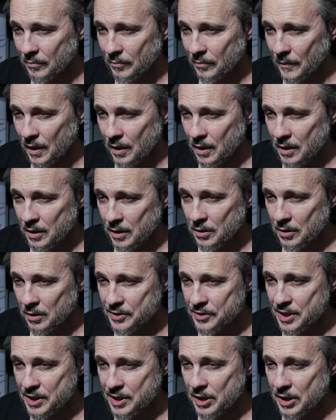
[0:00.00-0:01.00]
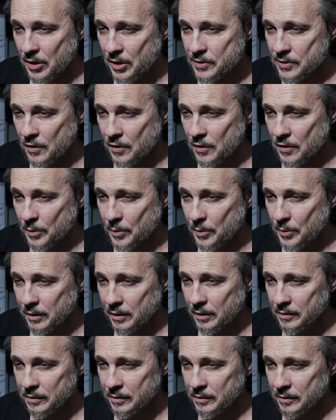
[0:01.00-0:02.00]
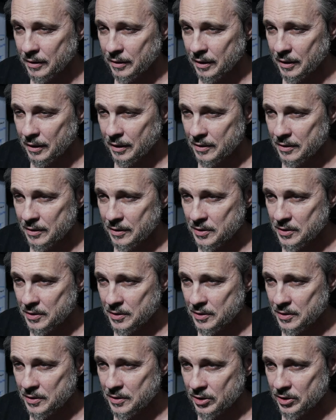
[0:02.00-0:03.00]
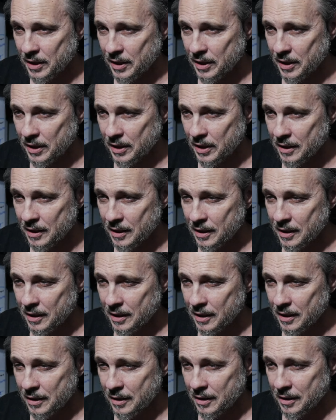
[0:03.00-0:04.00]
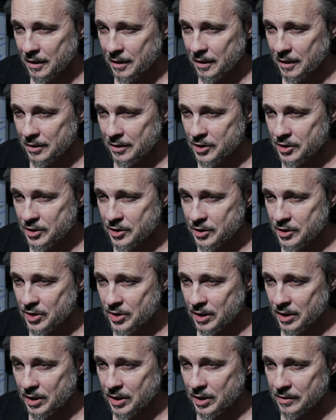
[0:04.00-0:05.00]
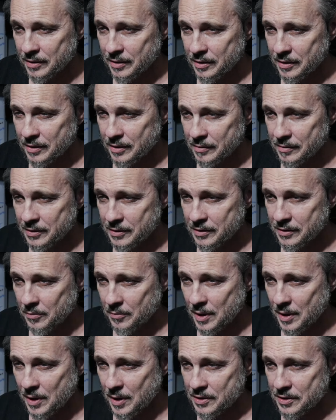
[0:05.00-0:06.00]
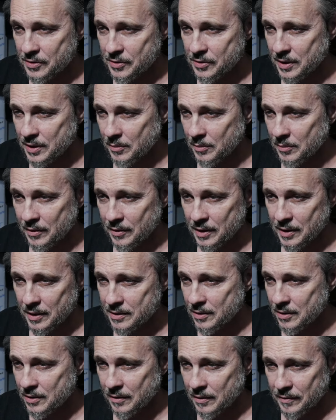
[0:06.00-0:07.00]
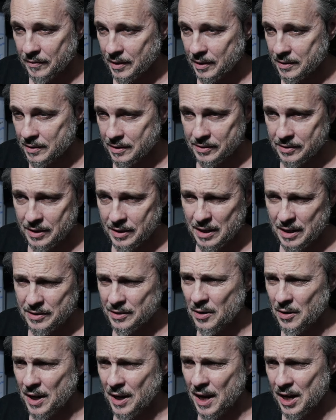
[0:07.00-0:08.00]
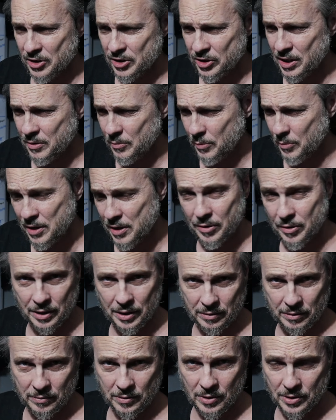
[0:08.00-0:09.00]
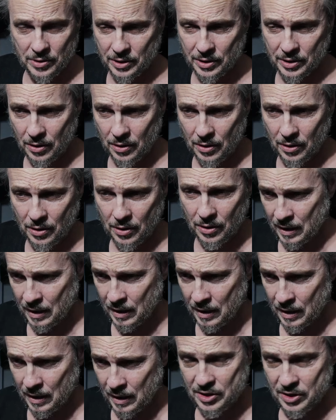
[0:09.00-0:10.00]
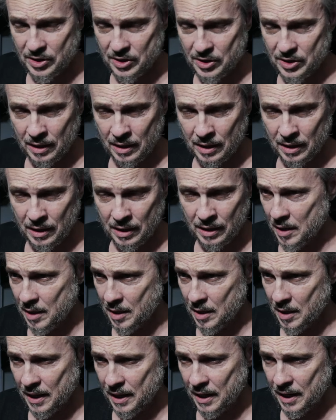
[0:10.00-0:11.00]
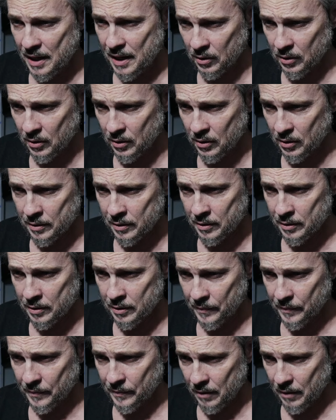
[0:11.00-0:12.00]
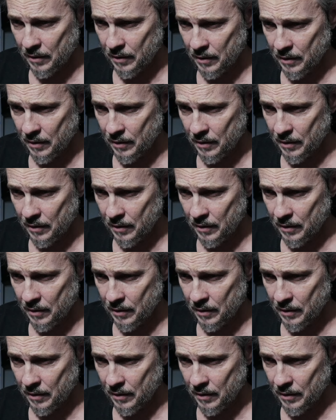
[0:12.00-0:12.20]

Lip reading: you've got CGI software, so you can actually change it so it renders using one of these kind of things. It's not actually rendering using those, it's just emulating the look of a